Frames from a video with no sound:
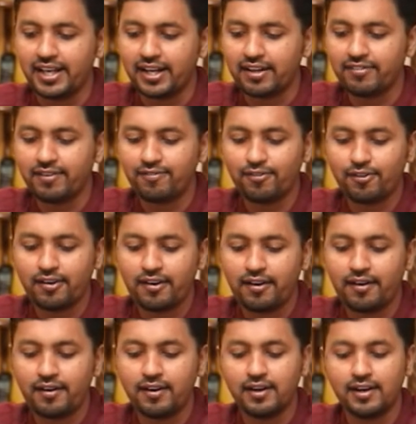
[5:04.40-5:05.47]
takeaway for
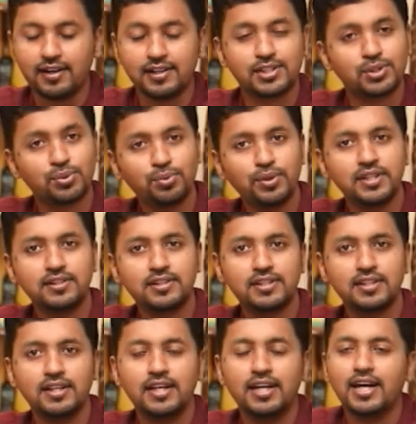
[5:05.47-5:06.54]
uh, students
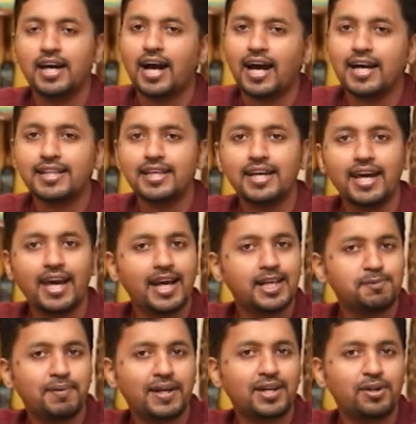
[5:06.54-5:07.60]
i think
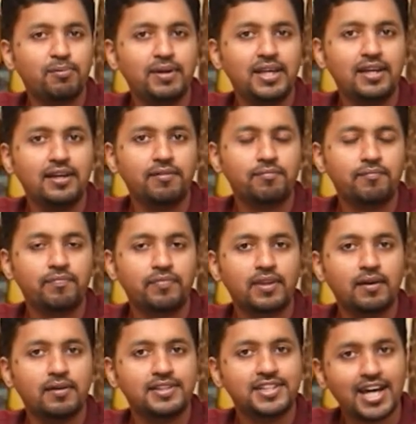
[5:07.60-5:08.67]
expect to be
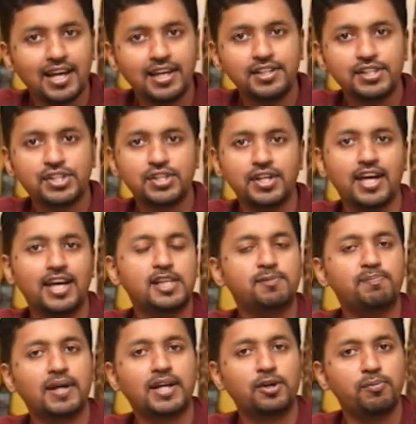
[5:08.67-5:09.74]
challenged
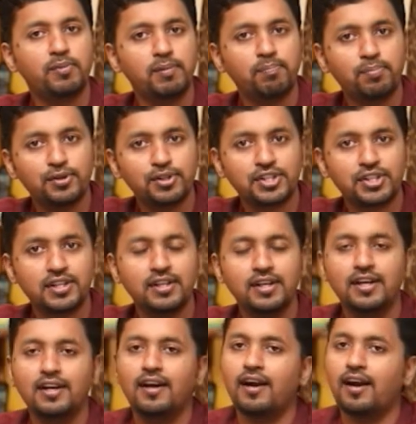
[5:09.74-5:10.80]
expect to be pushed
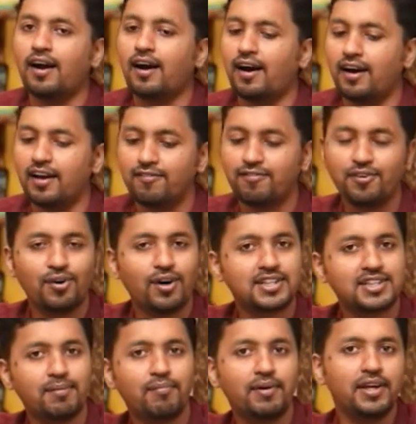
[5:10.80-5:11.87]
uh, if you are
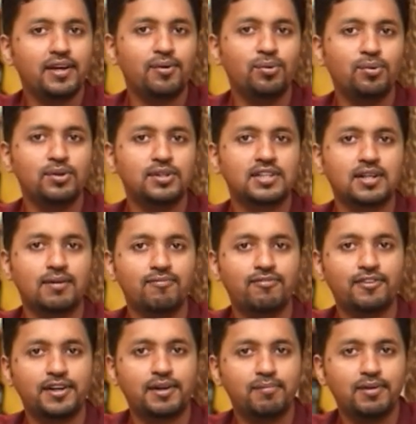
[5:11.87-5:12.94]
somebody who is
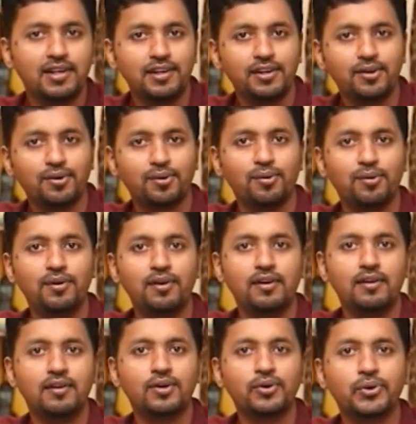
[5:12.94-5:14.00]
comfortable in your own
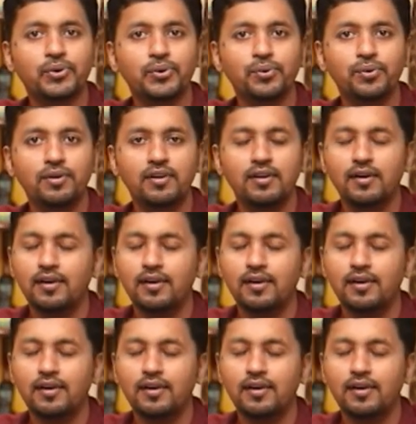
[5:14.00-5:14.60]
cocoon